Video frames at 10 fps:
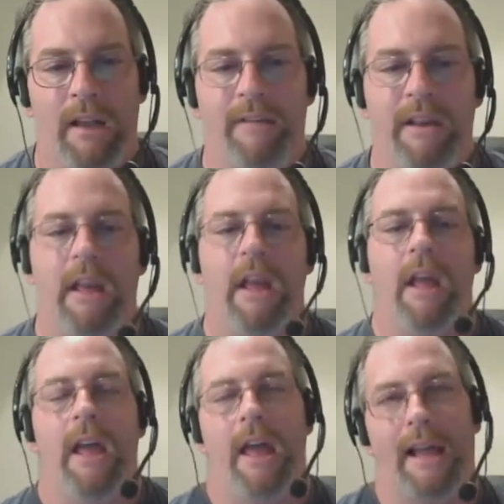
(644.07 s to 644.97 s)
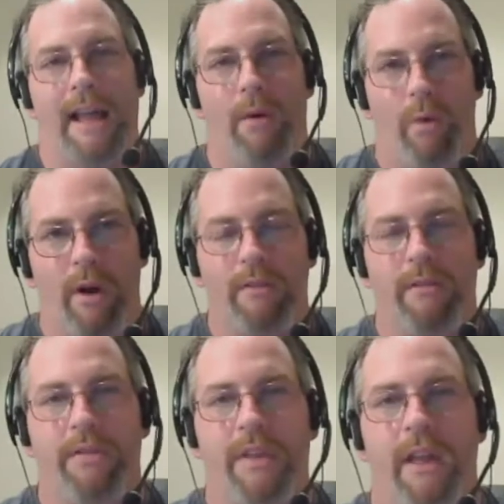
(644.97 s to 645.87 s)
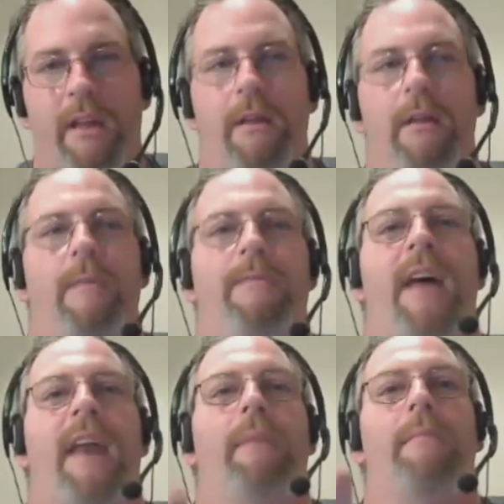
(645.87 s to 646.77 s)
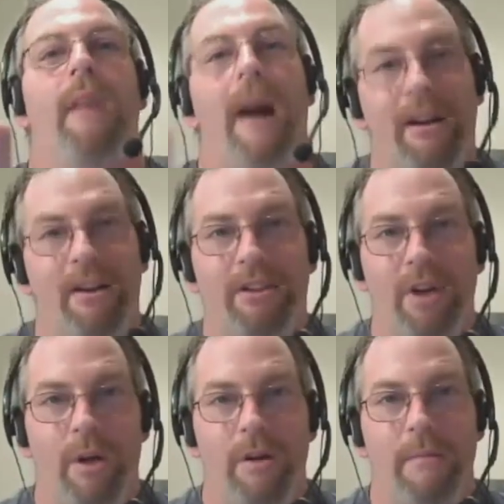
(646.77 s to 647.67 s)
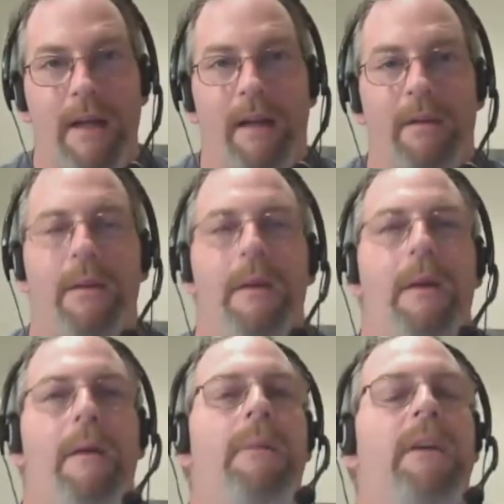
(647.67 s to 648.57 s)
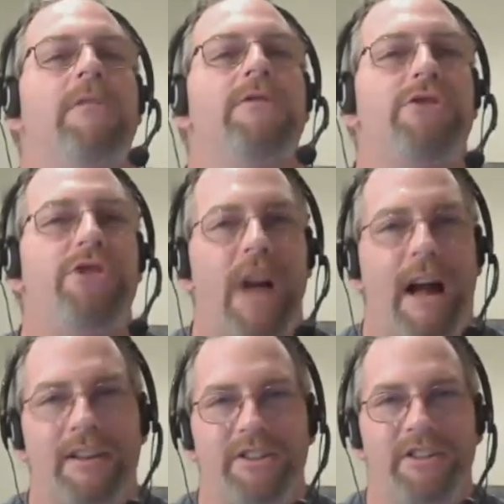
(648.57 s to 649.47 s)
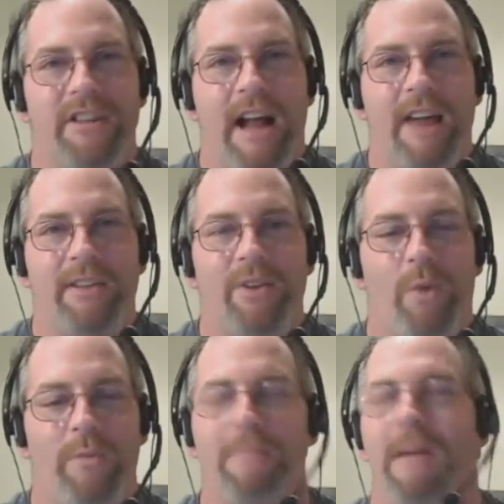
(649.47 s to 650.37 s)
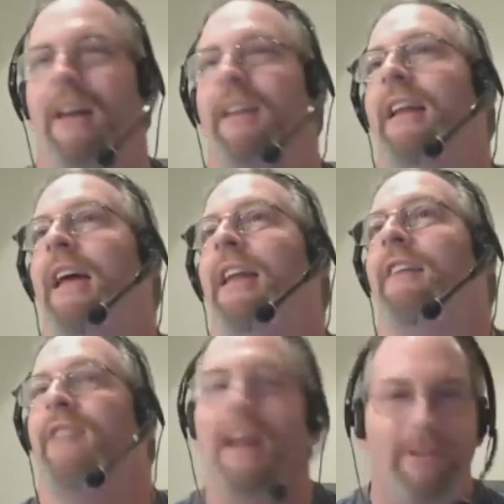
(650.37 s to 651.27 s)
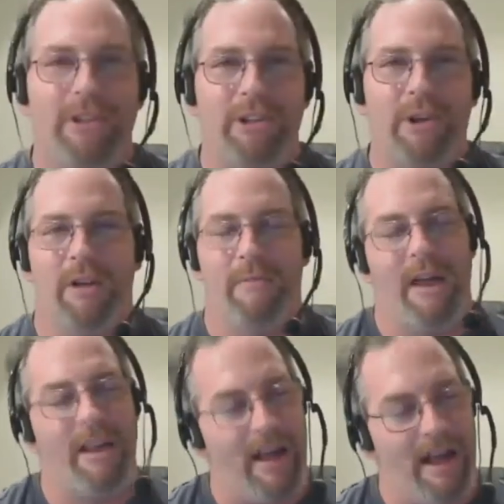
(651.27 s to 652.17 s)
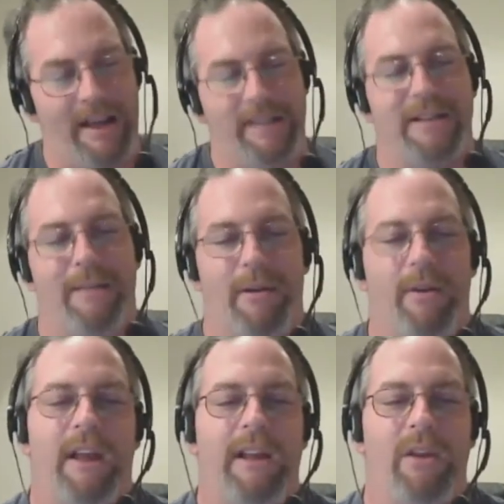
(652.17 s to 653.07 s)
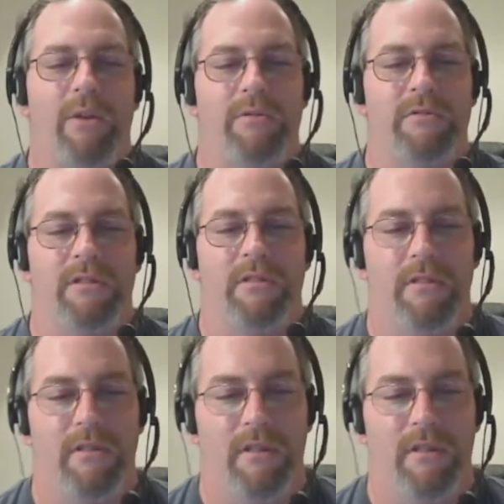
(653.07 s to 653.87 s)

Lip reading: I love it. And I got one other thing that I'm not going to talk about because Josh is the guy that told me about it. And if he wants to talk about it, I ain't stepping on any toes.